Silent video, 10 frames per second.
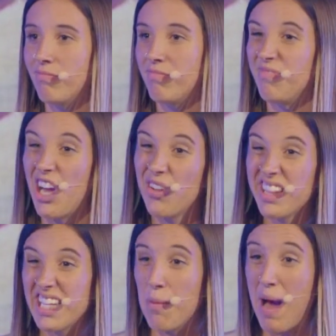The only
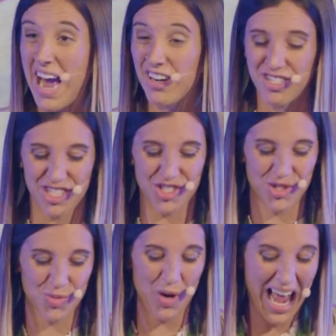thing that matters
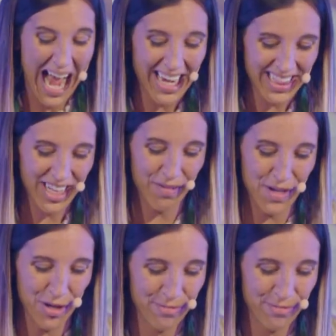is what I think of you.